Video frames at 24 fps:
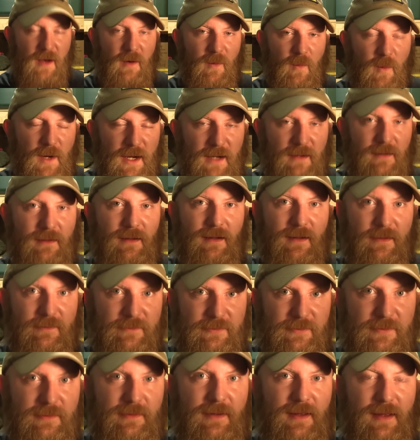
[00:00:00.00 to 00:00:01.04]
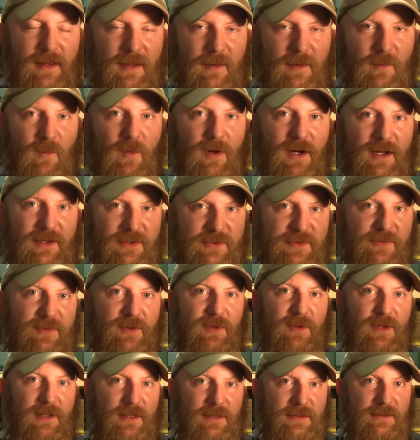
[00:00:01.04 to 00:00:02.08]
aware of and watch
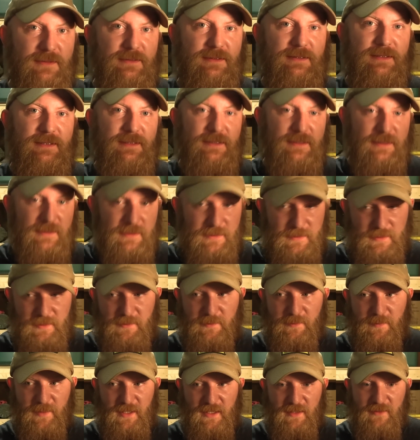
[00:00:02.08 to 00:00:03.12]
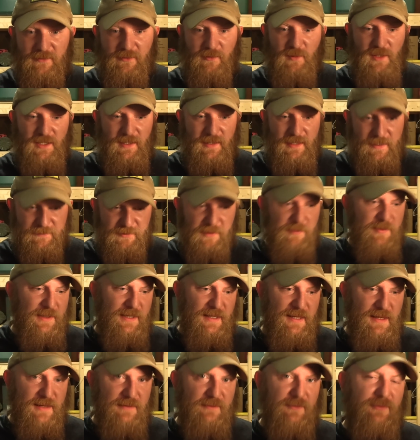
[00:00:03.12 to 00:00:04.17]
for, because while
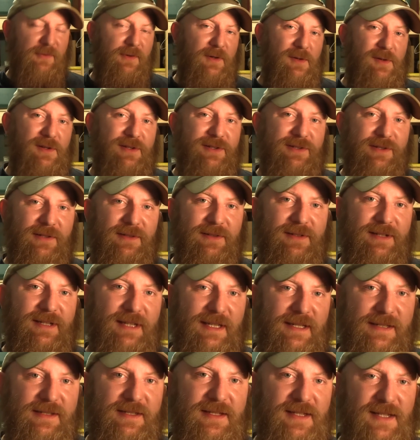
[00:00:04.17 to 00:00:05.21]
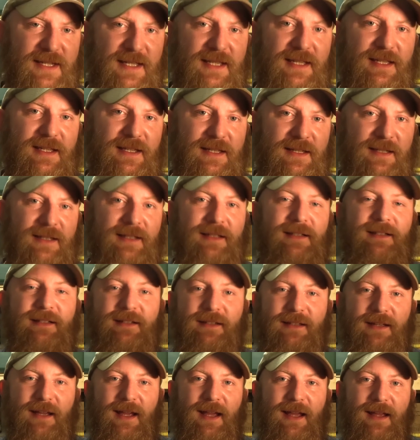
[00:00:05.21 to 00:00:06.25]
everybody is focused on D.C.
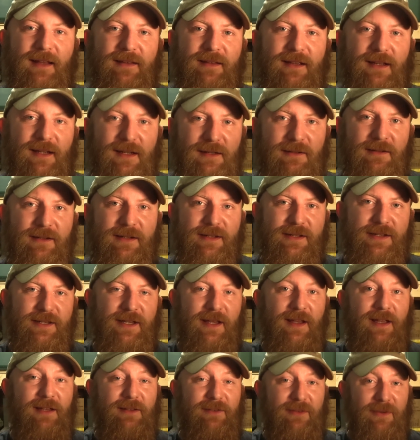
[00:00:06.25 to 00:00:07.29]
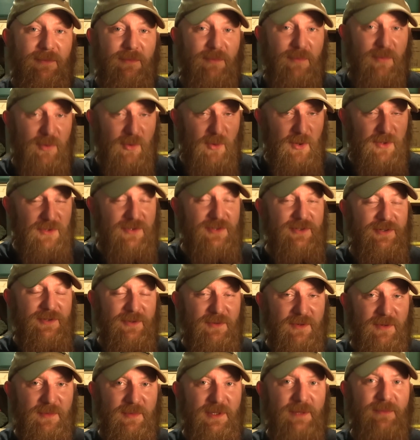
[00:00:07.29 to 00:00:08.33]
and the hearings, it's important to
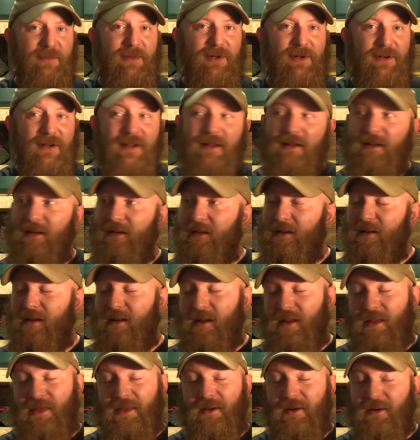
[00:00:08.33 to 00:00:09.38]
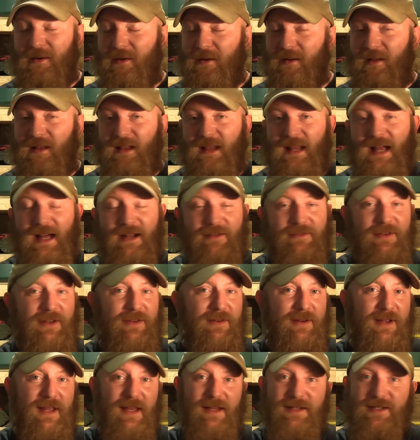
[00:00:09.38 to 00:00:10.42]
remember there are a lot of
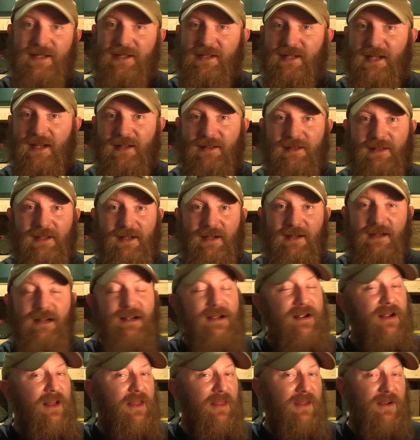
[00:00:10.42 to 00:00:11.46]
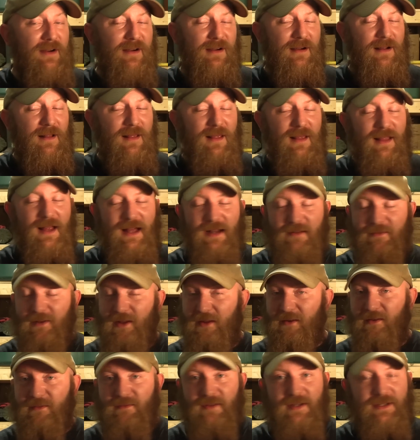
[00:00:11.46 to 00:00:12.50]
other cases out there. There are a lot of
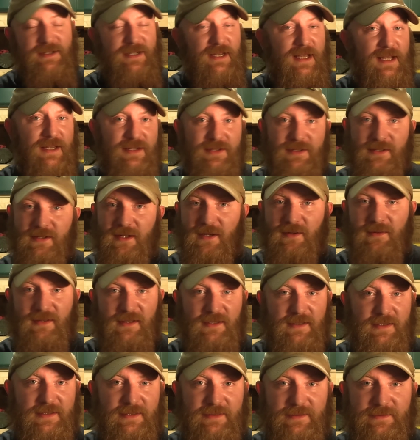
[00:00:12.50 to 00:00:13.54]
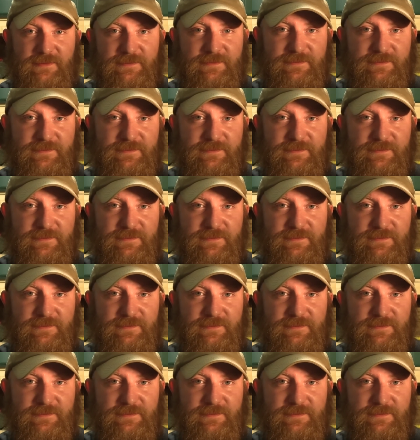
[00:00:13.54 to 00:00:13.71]
other investigations going on.